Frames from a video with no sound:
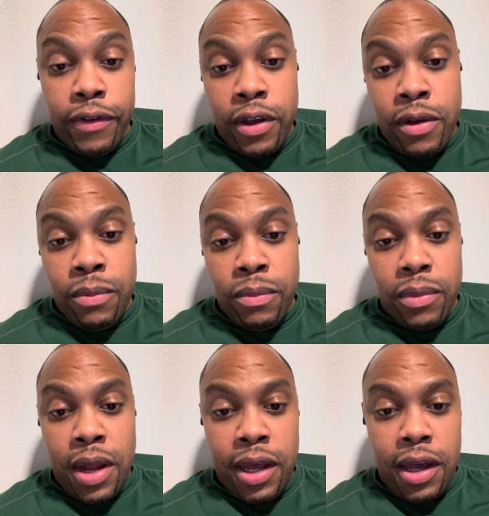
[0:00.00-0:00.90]
him.
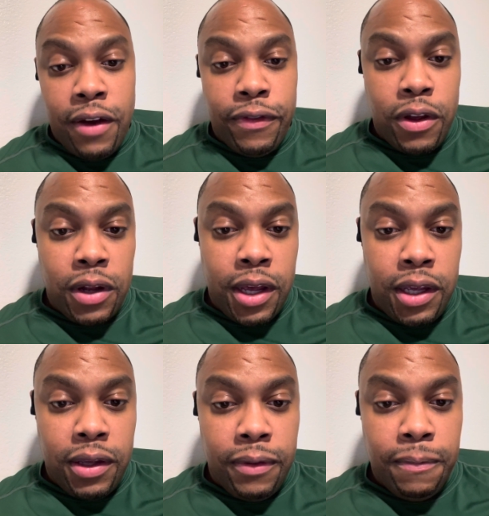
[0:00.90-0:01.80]
Like I felt
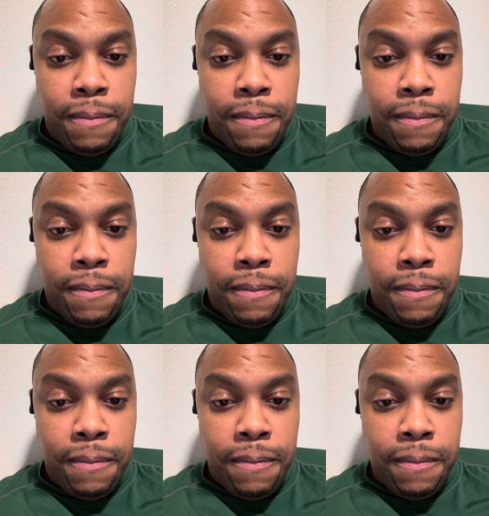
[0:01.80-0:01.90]
like